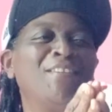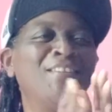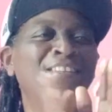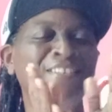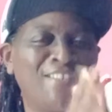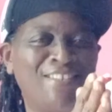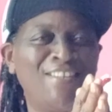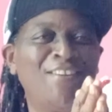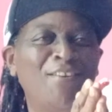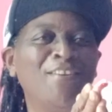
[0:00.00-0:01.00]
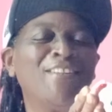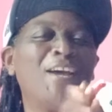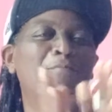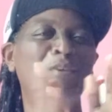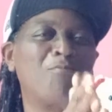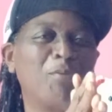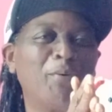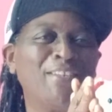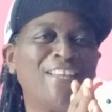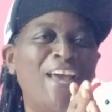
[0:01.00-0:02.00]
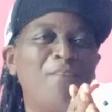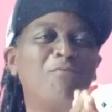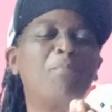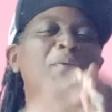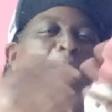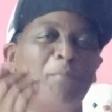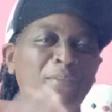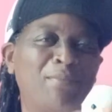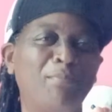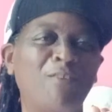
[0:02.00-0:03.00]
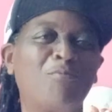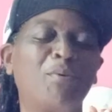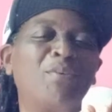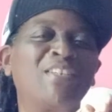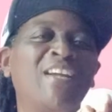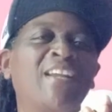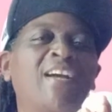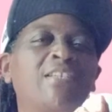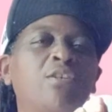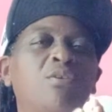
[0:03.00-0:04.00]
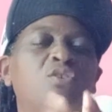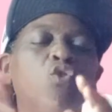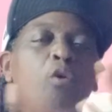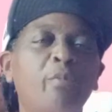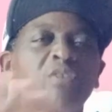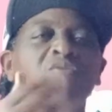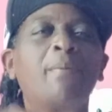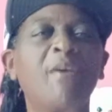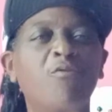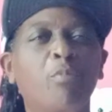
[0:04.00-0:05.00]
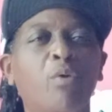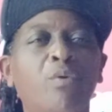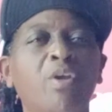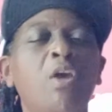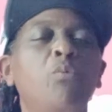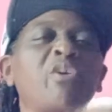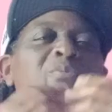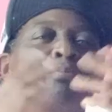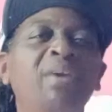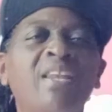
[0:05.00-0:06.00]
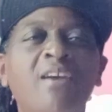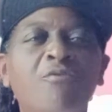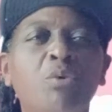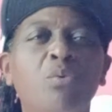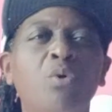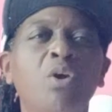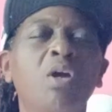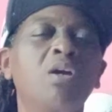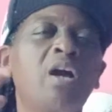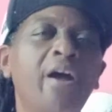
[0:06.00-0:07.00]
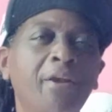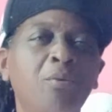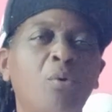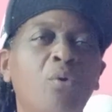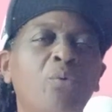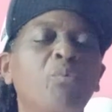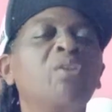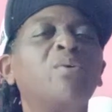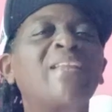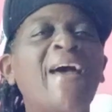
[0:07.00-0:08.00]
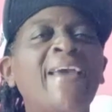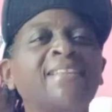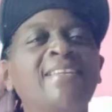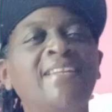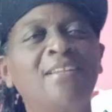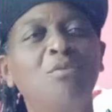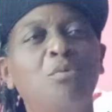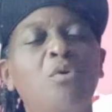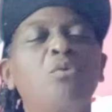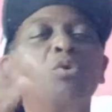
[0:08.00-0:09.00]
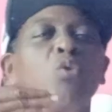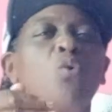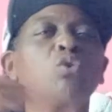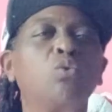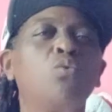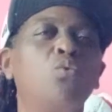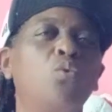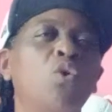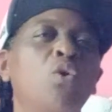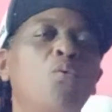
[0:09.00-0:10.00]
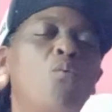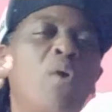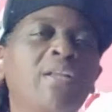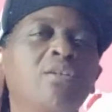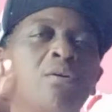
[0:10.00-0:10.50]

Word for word: this, you know, not Bev Brown time to big up Miss Bev production because she done so much for Bev Brown, which many of you can't know without I telling you. And those who watch